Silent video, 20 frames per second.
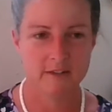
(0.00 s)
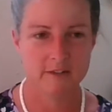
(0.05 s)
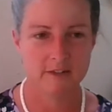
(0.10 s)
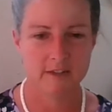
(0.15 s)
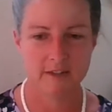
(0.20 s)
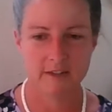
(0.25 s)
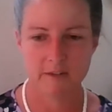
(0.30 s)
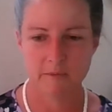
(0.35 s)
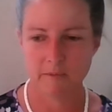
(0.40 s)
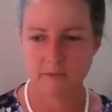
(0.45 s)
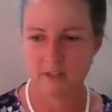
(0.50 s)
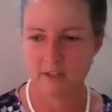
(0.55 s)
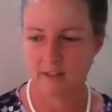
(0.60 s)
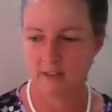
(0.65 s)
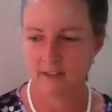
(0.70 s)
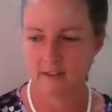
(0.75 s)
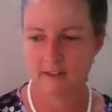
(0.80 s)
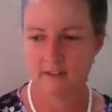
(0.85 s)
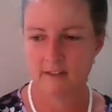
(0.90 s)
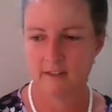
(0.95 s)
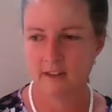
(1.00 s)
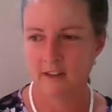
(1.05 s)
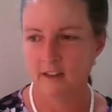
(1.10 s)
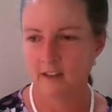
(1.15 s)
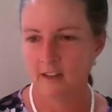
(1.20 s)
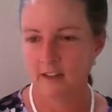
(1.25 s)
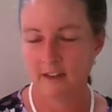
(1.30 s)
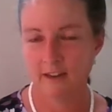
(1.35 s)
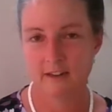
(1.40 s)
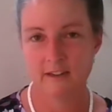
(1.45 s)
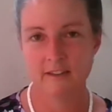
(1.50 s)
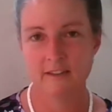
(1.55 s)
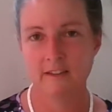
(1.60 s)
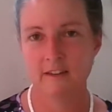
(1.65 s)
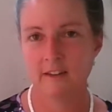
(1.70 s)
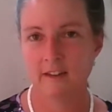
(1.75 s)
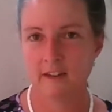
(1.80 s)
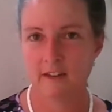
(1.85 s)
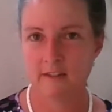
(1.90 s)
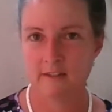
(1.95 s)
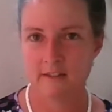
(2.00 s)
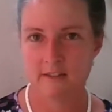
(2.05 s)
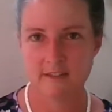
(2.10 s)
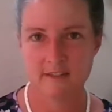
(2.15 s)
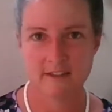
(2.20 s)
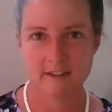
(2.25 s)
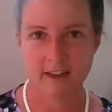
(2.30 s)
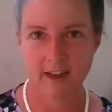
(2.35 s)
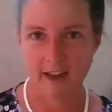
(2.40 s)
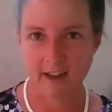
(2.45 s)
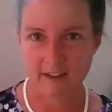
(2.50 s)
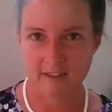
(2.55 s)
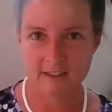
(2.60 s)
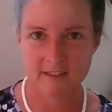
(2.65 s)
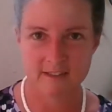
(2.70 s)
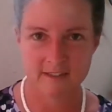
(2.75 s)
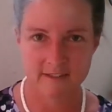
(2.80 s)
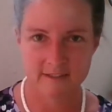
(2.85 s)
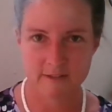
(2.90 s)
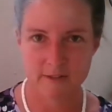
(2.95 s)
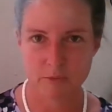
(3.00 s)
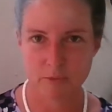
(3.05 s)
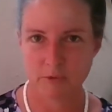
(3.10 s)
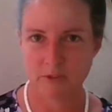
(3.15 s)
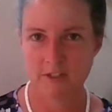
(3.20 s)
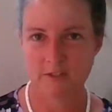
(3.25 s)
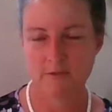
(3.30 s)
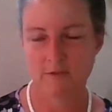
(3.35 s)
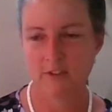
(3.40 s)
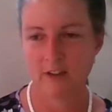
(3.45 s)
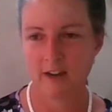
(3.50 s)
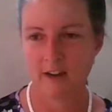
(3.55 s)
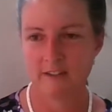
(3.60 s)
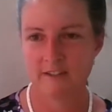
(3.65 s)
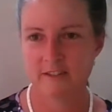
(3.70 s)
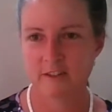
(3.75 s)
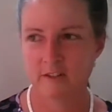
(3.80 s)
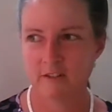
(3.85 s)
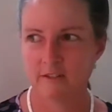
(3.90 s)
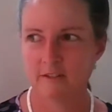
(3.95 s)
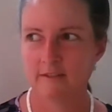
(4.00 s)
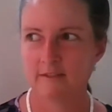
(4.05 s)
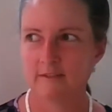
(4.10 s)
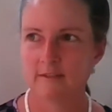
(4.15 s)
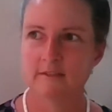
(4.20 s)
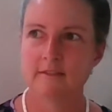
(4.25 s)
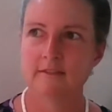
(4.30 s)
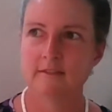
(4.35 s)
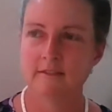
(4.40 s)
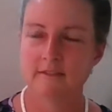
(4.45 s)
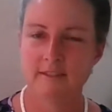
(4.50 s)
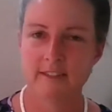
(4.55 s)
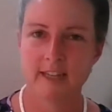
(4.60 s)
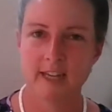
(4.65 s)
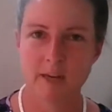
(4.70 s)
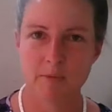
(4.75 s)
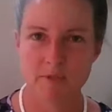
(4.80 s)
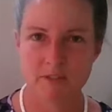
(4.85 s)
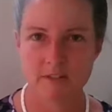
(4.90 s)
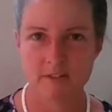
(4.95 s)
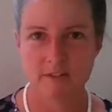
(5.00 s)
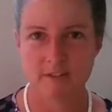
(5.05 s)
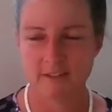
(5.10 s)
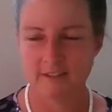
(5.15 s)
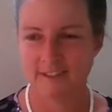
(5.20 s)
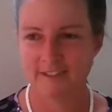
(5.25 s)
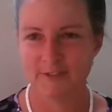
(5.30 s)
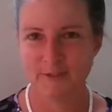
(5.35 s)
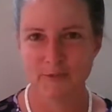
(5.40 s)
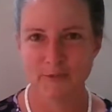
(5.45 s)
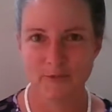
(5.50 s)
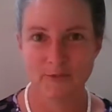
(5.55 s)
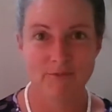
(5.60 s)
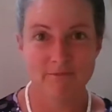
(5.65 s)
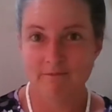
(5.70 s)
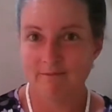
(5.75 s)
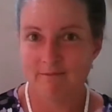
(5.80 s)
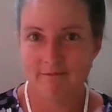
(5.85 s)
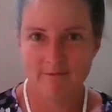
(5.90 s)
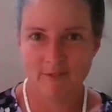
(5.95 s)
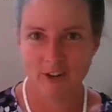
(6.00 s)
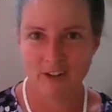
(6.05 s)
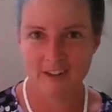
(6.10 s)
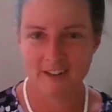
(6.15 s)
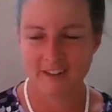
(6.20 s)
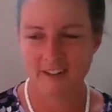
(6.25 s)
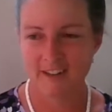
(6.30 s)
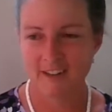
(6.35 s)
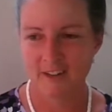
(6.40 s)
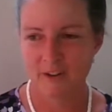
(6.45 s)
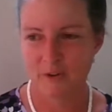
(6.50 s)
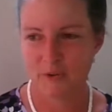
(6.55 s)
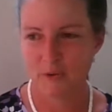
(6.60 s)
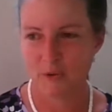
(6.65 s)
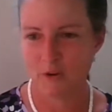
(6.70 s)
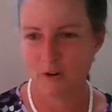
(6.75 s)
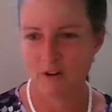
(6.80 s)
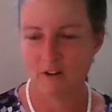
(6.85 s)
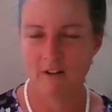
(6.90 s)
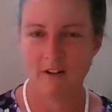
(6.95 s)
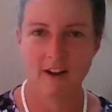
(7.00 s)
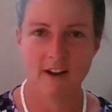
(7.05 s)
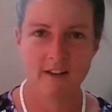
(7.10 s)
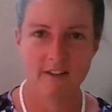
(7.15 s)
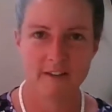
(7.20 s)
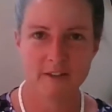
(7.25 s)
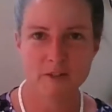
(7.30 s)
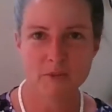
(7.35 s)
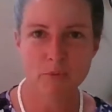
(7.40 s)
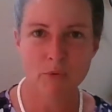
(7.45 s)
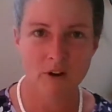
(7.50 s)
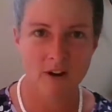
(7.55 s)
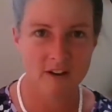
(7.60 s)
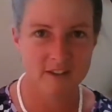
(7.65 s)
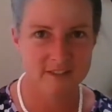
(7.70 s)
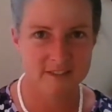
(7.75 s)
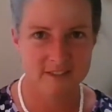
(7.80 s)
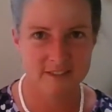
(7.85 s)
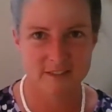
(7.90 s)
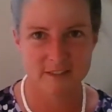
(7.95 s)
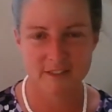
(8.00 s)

And again, I got nothing against that. There's a place for that. It's called Amazon, right? Or AliExpress.